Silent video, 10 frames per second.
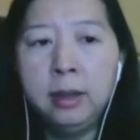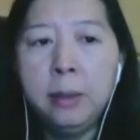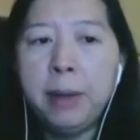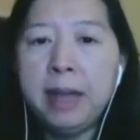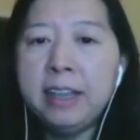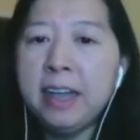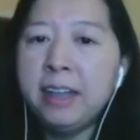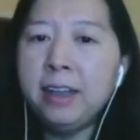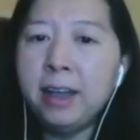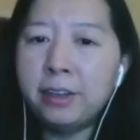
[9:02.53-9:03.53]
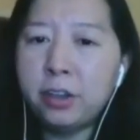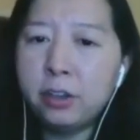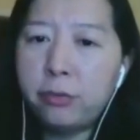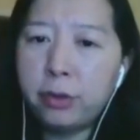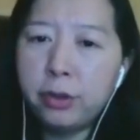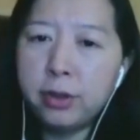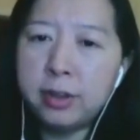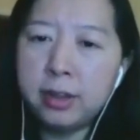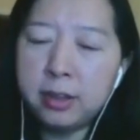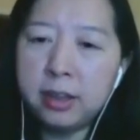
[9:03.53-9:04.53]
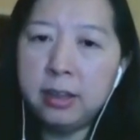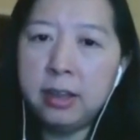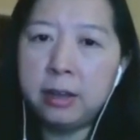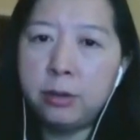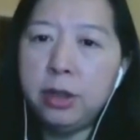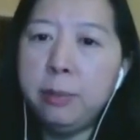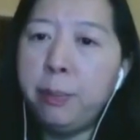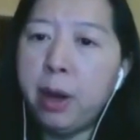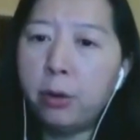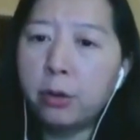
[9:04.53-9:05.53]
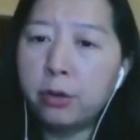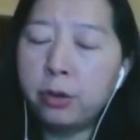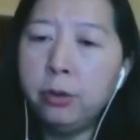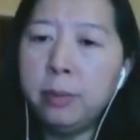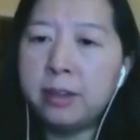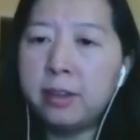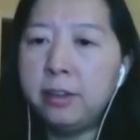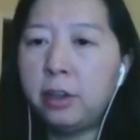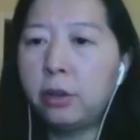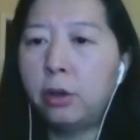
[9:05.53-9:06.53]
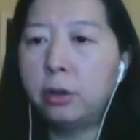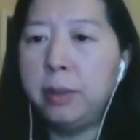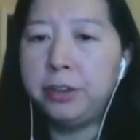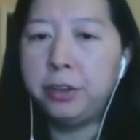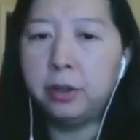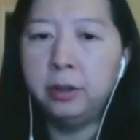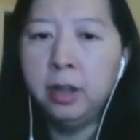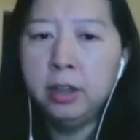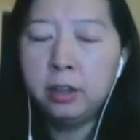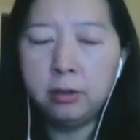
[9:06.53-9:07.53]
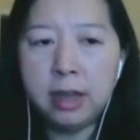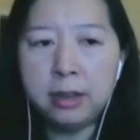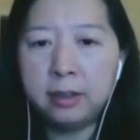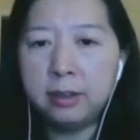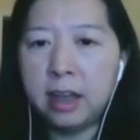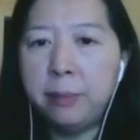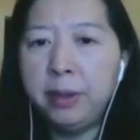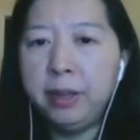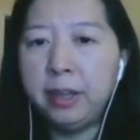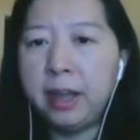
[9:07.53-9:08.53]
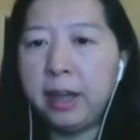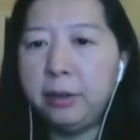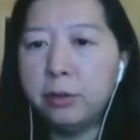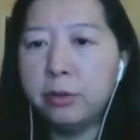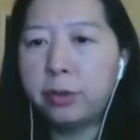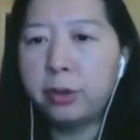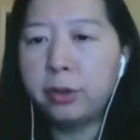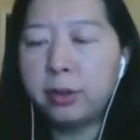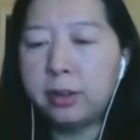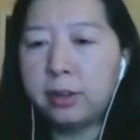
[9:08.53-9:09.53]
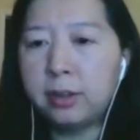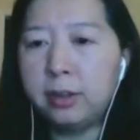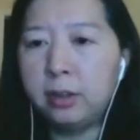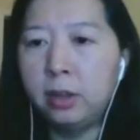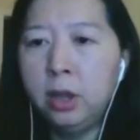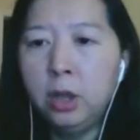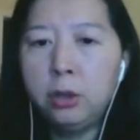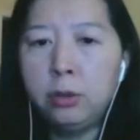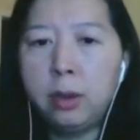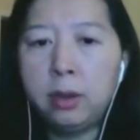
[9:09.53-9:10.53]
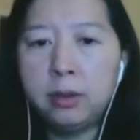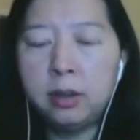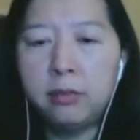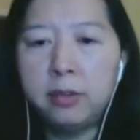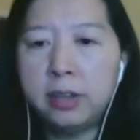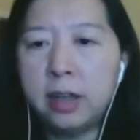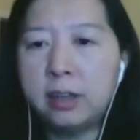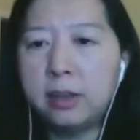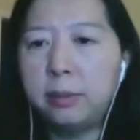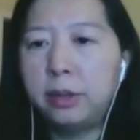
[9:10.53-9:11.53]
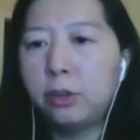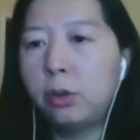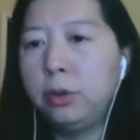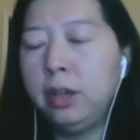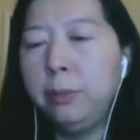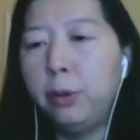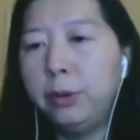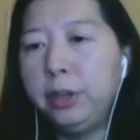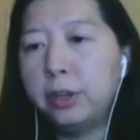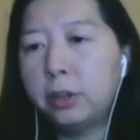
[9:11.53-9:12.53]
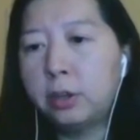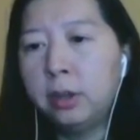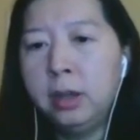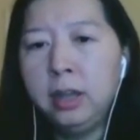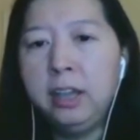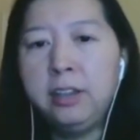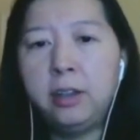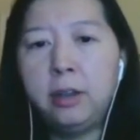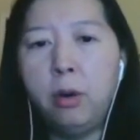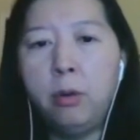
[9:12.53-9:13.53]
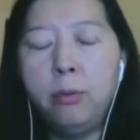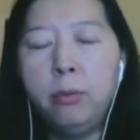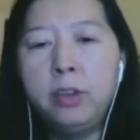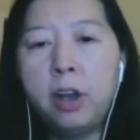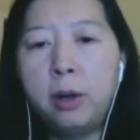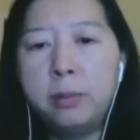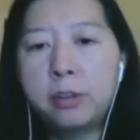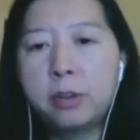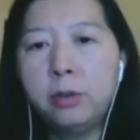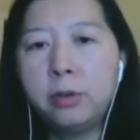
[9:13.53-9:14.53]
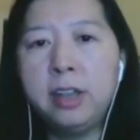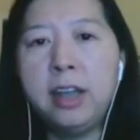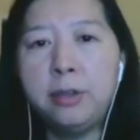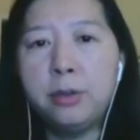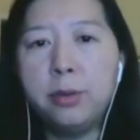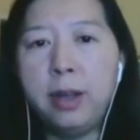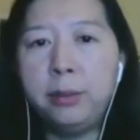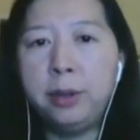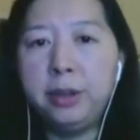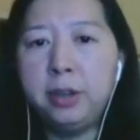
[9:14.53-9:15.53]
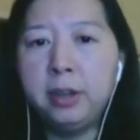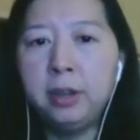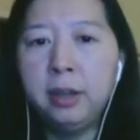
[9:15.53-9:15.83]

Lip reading: By taking actions, virtual assistant actually empowers human-centered automation so that the company can use virtual assistant to serve the customers or employees in their own terms using natural language.